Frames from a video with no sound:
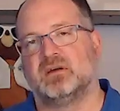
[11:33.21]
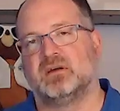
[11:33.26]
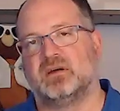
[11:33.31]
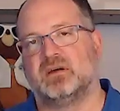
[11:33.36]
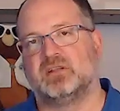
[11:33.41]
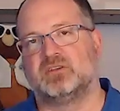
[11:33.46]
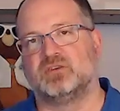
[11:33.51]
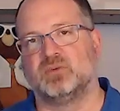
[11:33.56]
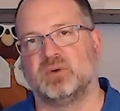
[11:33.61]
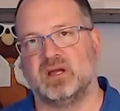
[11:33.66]

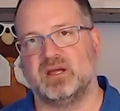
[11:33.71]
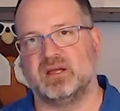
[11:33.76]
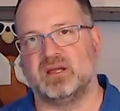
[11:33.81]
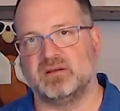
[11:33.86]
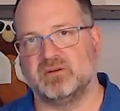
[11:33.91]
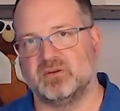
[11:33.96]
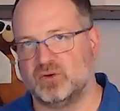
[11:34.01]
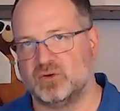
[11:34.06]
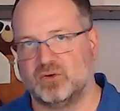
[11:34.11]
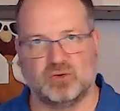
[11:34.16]

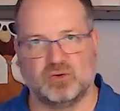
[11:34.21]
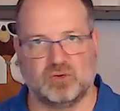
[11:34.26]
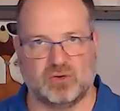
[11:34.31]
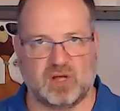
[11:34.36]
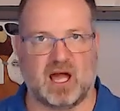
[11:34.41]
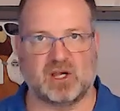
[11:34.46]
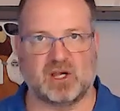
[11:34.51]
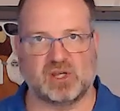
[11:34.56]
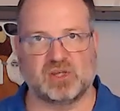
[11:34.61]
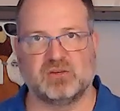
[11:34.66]
You
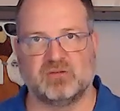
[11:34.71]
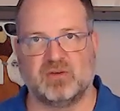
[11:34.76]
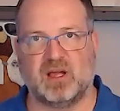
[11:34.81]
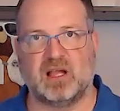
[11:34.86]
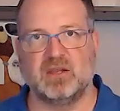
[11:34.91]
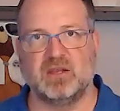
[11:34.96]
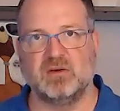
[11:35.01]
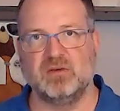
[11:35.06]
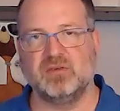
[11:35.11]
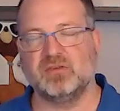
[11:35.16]
hash the
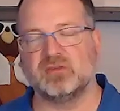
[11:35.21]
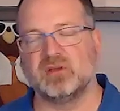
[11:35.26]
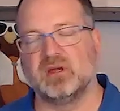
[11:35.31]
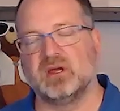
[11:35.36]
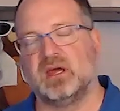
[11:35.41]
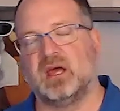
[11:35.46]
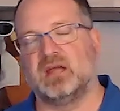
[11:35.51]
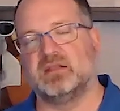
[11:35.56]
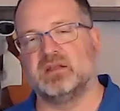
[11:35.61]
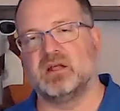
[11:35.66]
values
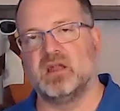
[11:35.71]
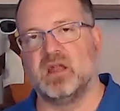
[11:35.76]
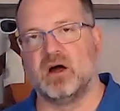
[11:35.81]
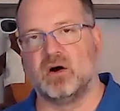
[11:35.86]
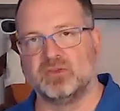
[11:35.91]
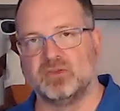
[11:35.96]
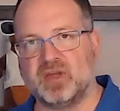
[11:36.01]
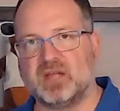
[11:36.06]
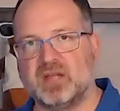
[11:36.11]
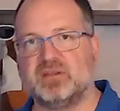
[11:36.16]
and then
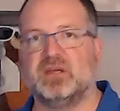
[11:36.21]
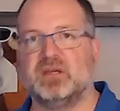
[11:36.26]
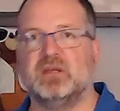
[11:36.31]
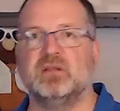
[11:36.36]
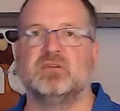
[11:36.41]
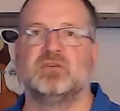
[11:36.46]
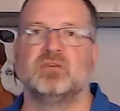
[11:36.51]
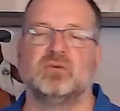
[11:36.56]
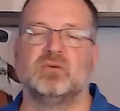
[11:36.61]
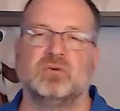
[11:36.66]
load that
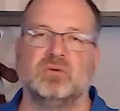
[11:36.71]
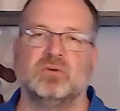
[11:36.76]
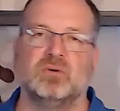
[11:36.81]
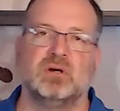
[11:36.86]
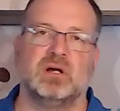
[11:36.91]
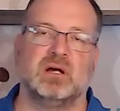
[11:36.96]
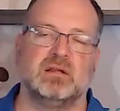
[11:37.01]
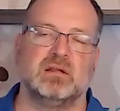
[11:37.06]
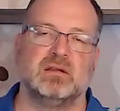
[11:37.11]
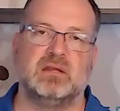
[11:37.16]

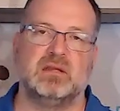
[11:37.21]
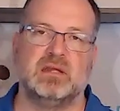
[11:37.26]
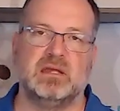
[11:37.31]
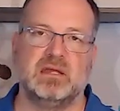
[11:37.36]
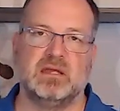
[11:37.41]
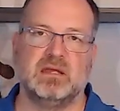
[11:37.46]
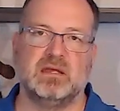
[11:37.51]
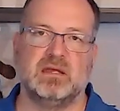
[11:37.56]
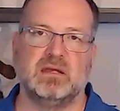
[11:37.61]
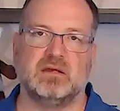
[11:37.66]
into
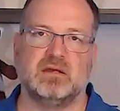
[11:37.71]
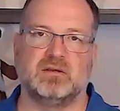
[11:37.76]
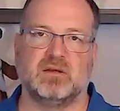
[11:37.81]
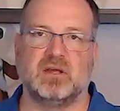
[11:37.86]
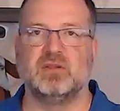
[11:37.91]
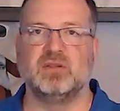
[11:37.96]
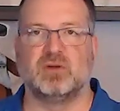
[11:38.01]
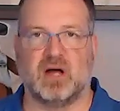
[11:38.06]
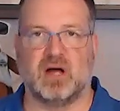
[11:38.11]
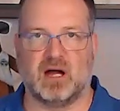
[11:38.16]
the
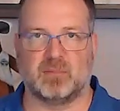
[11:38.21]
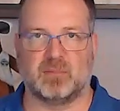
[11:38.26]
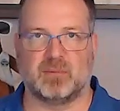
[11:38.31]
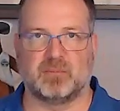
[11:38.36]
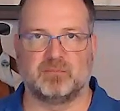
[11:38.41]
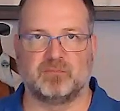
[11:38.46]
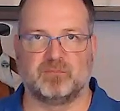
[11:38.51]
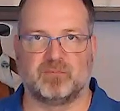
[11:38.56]
hub.